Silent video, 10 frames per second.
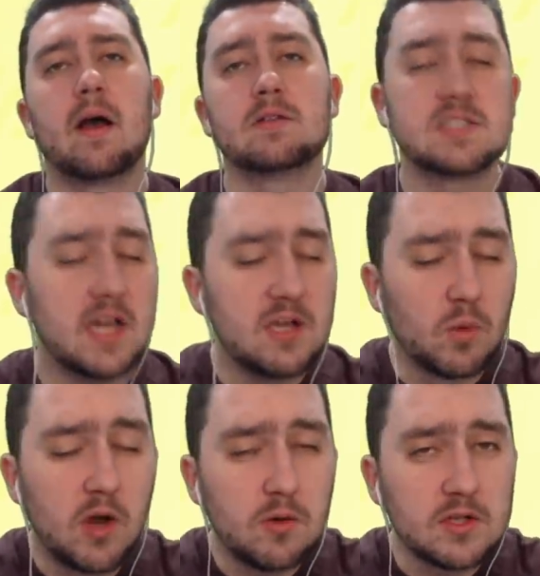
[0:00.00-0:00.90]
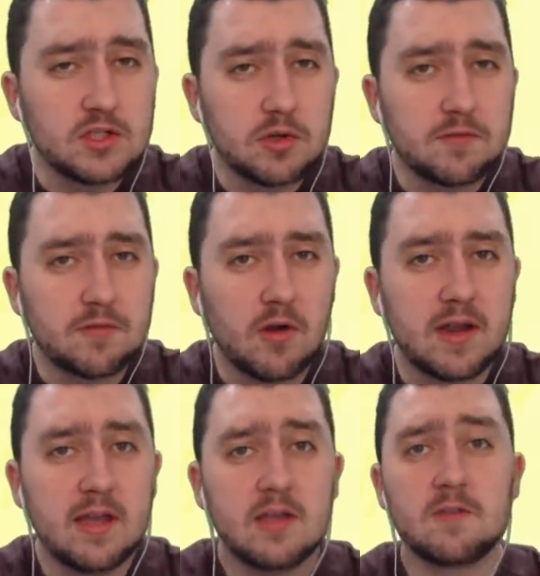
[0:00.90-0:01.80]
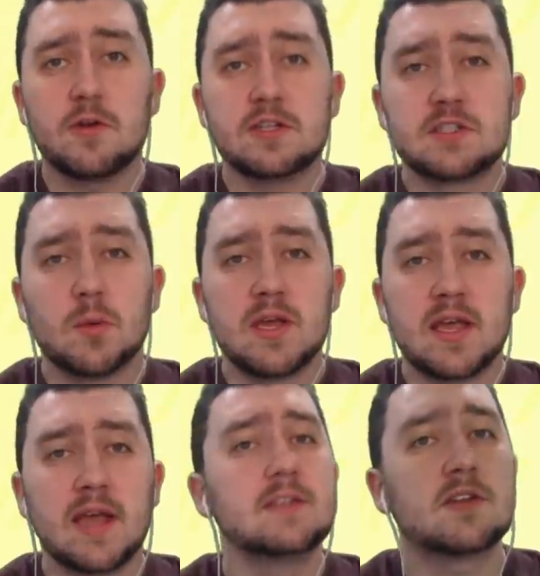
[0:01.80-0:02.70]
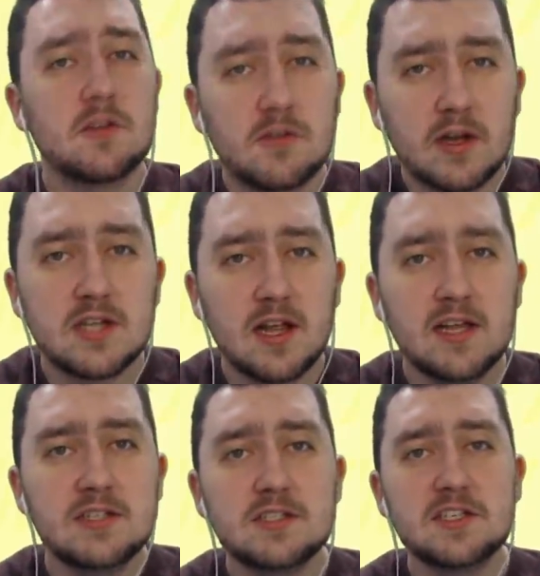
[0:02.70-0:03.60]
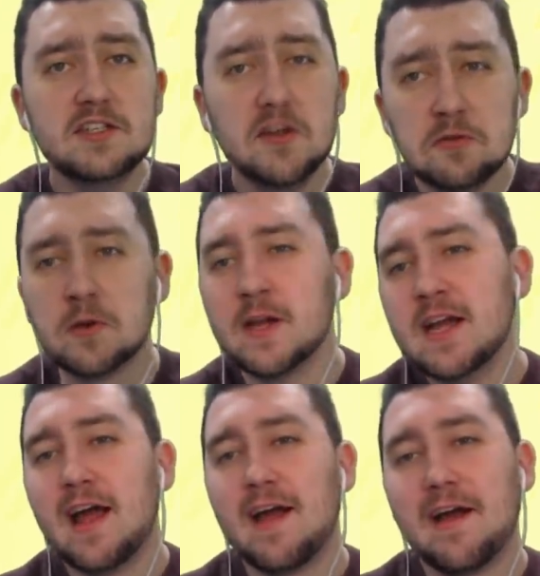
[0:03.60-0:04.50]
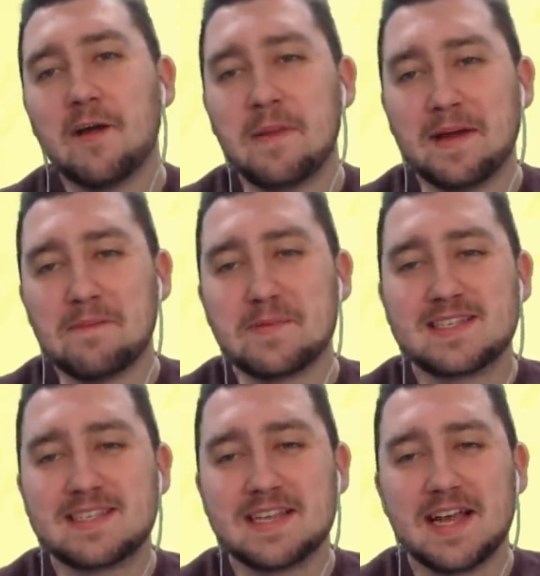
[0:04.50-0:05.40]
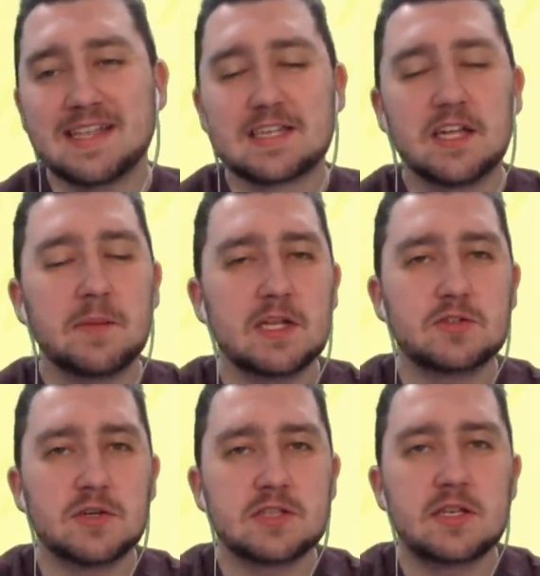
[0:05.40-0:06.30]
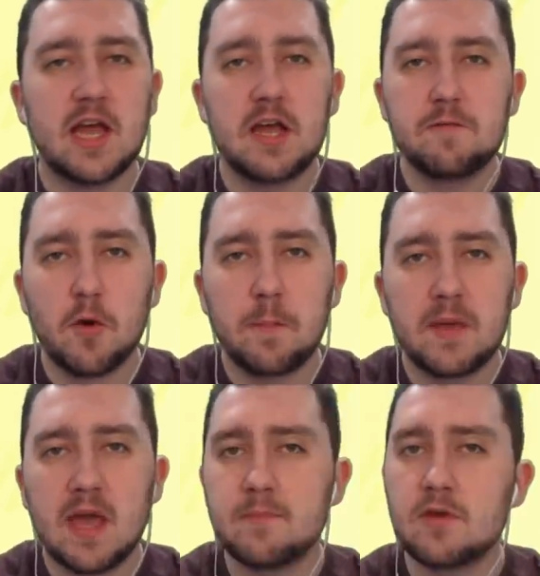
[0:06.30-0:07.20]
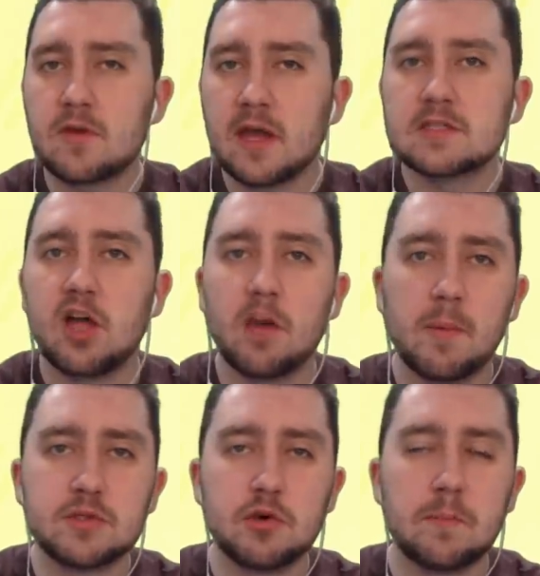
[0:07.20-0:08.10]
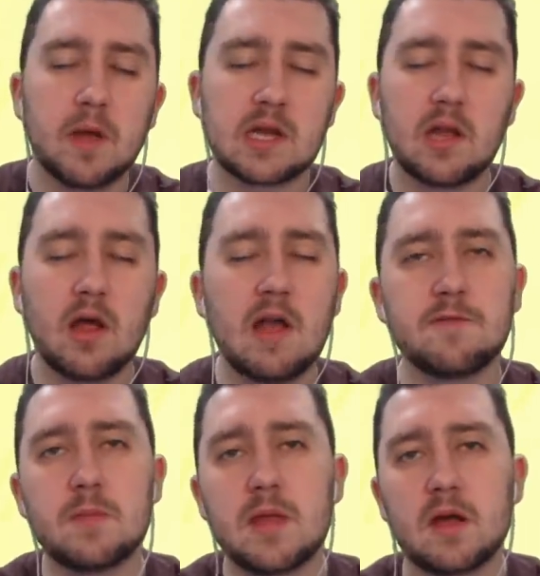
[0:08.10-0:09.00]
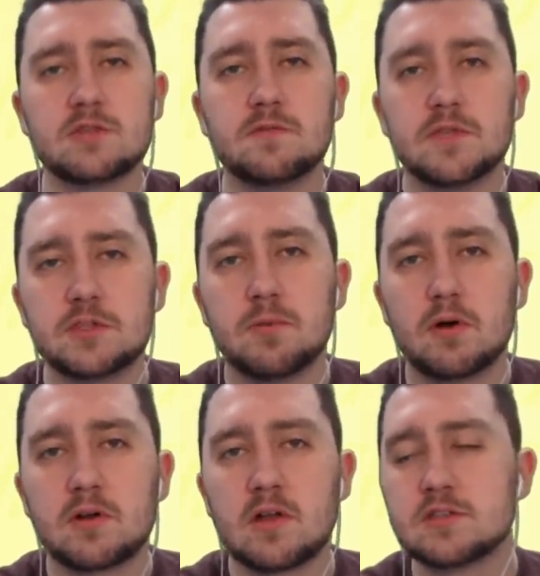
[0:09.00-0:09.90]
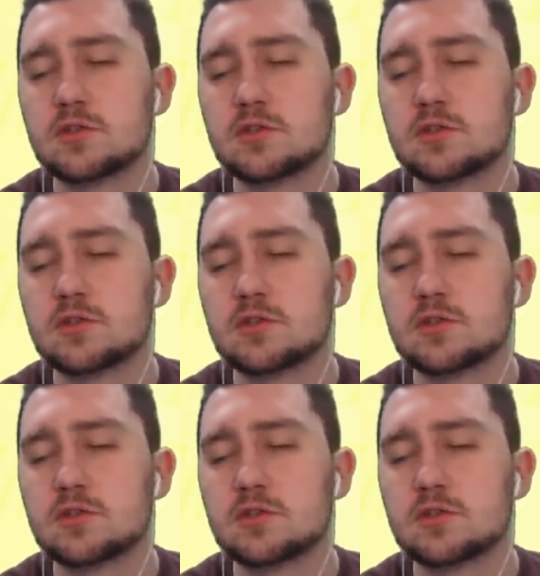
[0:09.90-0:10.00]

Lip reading: Stay well. Enjoy your Friday. You've reached the weekend. Congratulations to you. But it's going to be an interesting day. 4 p.m. UK time, I'll be joined by Clive from the Arsenal Vision podcast